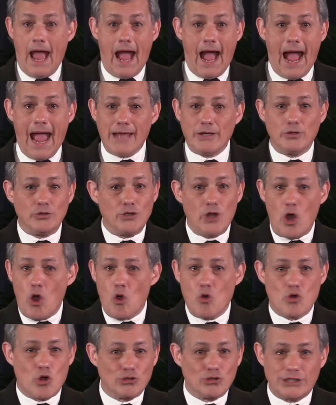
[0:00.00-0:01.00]
I don't
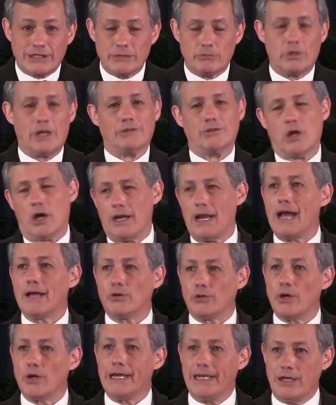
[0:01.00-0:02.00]
know, go see, well, no, I
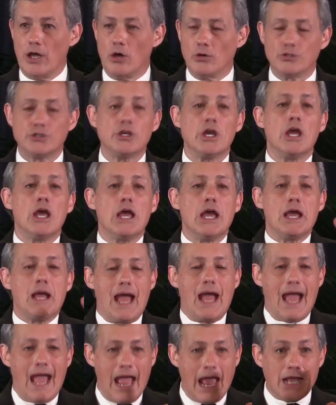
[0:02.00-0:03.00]
don't know, He knows.
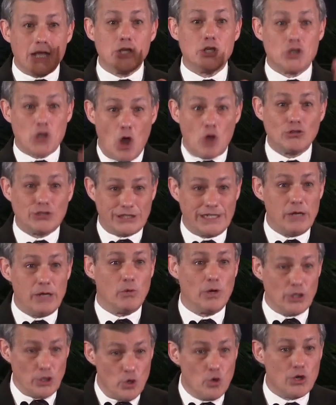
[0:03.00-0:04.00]
Go see
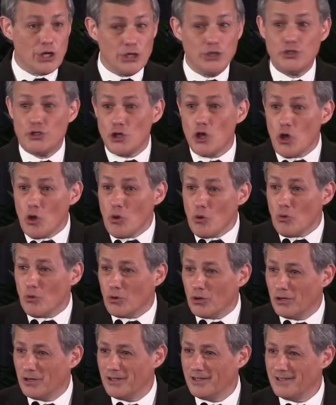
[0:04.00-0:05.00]
what you can do.